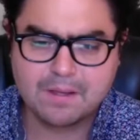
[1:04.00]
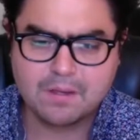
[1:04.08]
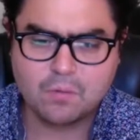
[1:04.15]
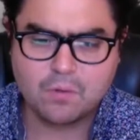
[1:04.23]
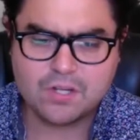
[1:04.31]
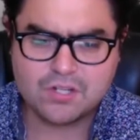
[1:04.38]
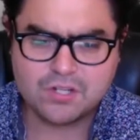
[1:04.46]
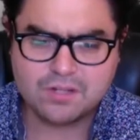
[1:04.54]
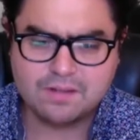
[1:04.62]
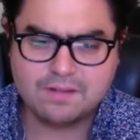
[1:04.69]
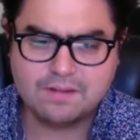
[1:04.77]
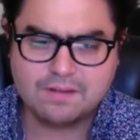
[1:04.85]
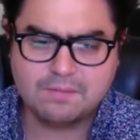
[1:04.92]
we
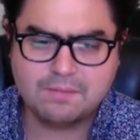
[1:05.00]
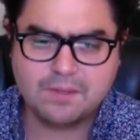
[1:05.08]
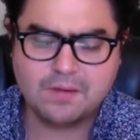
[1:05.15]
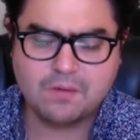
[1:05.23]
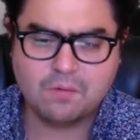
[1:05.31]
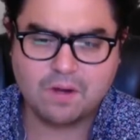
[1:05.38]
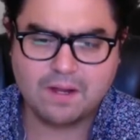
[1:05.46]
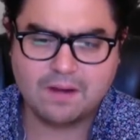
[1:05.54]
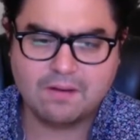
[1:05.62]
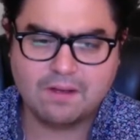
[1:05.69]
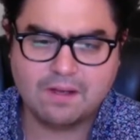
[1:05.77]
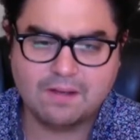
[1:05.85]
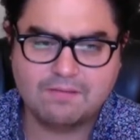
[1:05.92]
should be aware
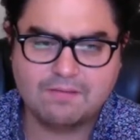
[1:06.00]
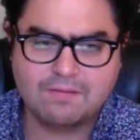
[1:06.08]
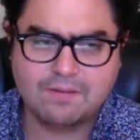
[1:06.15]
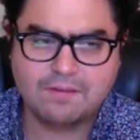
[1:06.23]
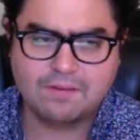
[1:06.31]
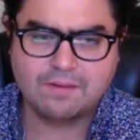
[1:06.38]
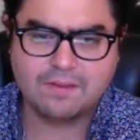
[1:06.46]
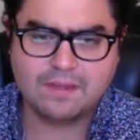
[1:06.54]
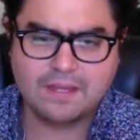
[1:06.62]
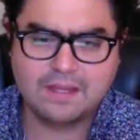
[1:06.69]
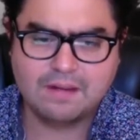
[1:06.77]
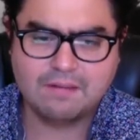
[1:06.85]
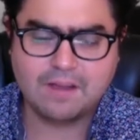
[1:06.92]
of
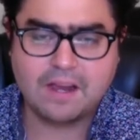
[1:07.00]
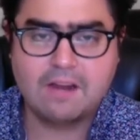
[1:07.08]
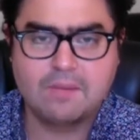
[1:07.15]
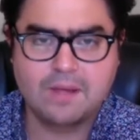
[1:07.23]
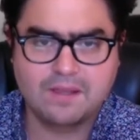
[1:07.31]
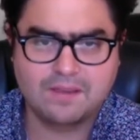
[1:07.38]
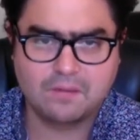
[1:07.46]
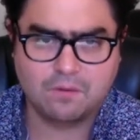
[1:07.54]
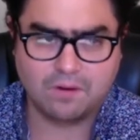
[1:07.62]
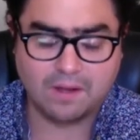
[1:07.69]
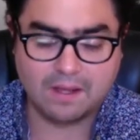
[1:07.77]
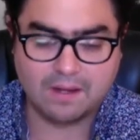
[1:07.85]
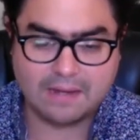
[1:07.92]
the environment that we're
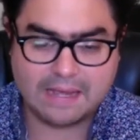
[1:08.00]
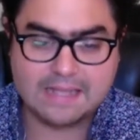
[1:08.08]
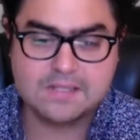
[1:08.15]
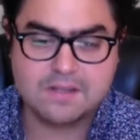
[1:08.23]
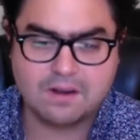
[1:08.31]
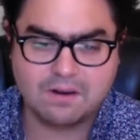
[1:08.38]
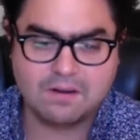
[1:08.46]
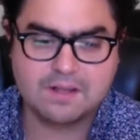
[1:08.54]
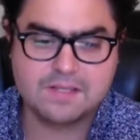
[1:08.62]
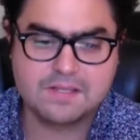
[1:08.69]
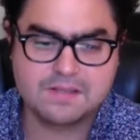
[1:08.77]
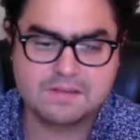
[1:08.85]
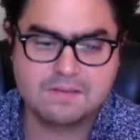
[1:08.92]
in as
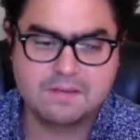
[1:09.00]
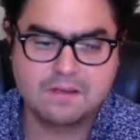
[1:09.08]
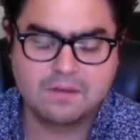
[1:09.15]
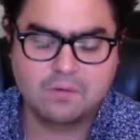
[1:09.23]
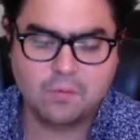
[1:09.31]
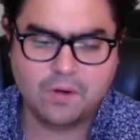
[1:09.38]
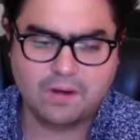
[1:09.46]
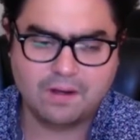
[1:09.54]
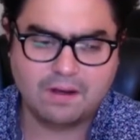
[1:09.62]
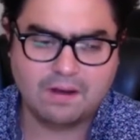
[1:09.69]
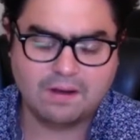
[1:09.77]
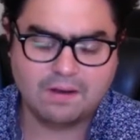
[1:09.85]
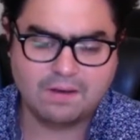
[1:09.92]
artists. We
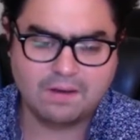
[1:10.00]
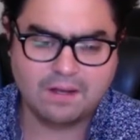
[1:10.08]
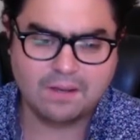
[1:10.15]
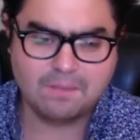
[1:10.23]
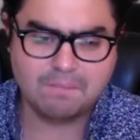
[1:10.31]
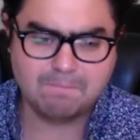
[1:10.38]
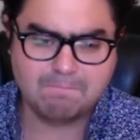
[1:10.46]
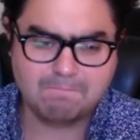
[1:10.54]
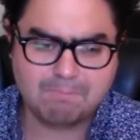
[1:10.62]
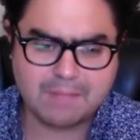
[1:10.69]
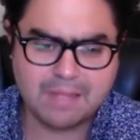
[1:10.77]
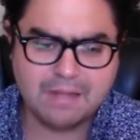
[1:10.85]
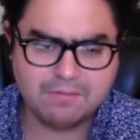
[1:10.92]
are
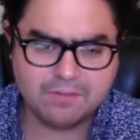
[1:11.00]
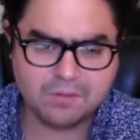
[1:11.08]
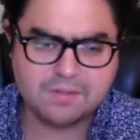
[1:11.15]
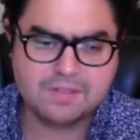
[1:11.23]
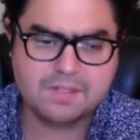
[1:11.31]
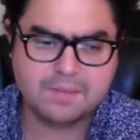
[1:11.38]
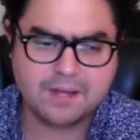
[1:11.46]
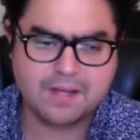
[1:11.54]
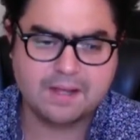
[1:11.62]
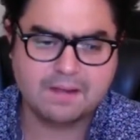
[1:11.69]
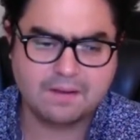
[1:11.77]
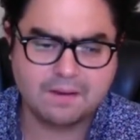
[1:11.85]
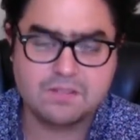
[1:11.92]
influenced
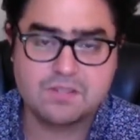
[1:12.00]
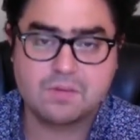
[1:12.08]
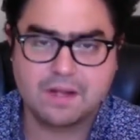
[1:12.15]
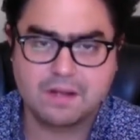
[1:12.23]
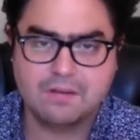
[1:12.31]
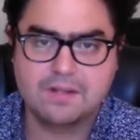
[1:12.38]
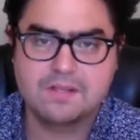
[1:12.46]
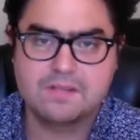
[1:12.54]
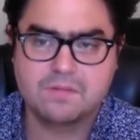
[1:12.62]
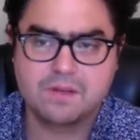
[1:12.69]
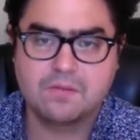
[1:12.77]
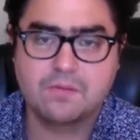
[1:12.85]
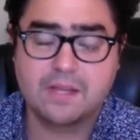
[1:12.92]
by our surroundings,
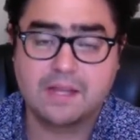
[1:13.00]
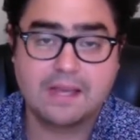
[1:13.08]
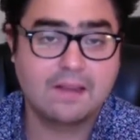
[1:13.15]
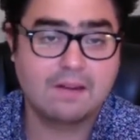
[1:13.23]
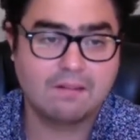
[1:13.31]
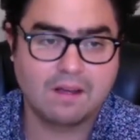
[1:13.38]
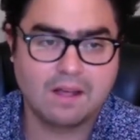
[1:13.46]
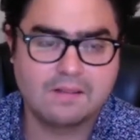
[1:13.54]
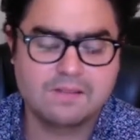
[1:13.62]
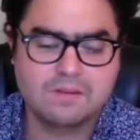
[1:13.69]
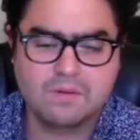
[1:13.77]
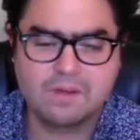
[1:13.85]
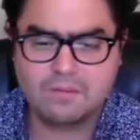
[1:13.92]
whether we like it or not.
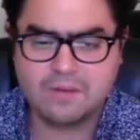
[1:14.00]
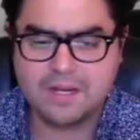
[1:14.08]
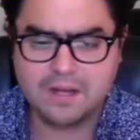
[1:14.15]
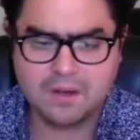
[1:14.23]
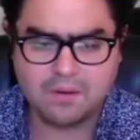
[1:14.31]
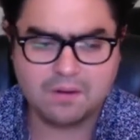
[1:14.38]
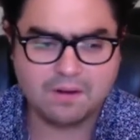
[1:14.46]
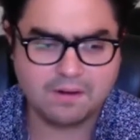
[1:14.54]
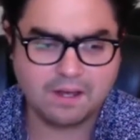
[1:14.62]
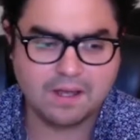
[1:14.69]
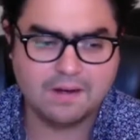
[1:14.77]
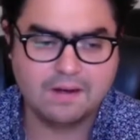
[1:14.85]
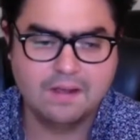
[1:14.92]
So whether we know it or
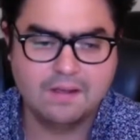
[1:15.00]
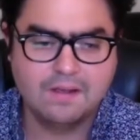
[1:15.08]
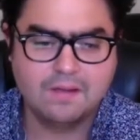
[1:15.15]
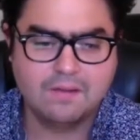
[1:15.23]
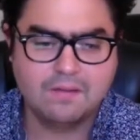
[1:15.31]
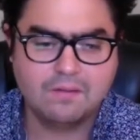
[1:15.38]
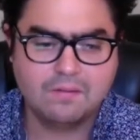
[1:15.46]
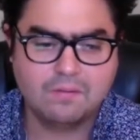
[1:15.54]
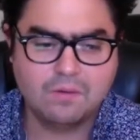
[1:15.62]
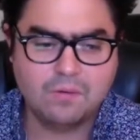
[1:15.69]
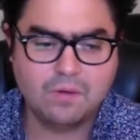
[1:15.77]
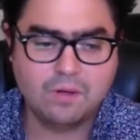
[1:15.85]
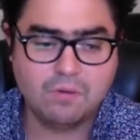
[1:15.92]
not,
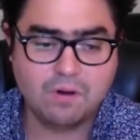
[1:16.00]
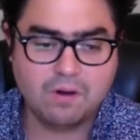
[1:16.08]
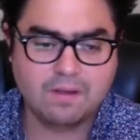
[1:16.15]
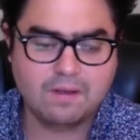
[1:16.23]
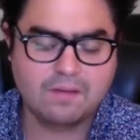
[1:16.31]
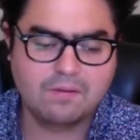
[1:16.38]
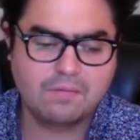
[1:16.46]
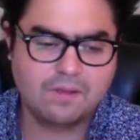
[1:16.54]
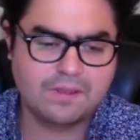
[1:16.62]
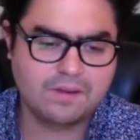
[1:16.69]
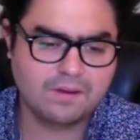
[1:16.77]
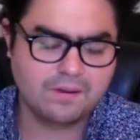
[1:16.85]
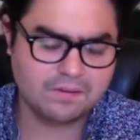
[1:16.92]
when we work with
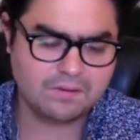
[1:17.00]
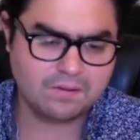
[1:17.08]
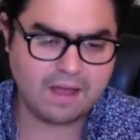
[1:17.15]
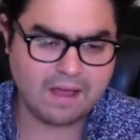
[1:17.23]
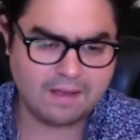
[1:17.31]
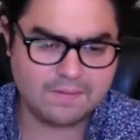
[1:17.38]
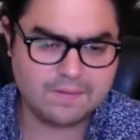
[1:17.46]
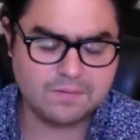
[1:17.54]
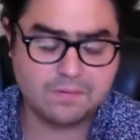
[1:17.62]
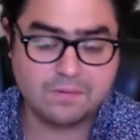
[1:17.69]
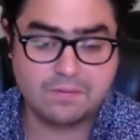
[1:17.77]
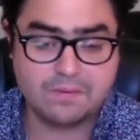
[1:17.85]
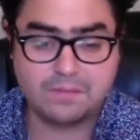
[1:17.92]
our craft,
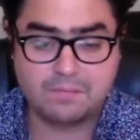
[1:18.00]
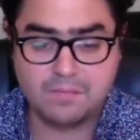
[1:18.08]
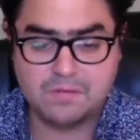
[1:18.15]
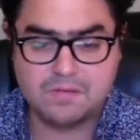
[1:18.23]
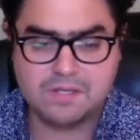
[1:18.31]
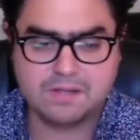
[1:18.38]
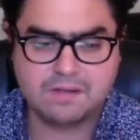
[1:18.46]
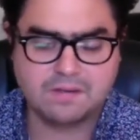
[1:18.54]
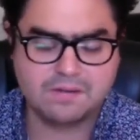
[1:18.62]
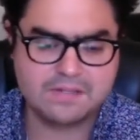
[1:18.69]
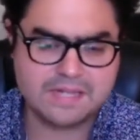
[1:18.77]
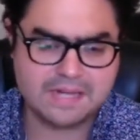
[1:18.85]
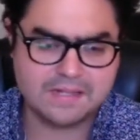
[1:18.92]
with music or
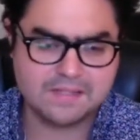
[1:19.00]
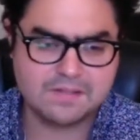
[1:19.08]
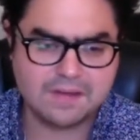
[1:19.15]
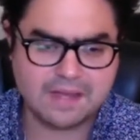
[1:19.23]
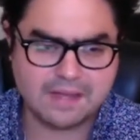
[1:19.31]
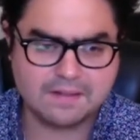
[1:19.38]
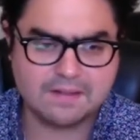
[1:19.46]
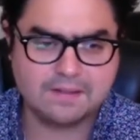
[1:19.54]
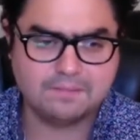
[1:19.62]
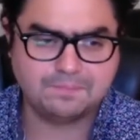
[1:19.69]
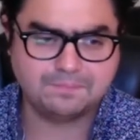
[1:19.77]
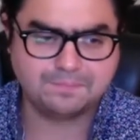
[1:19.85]
dance or acting,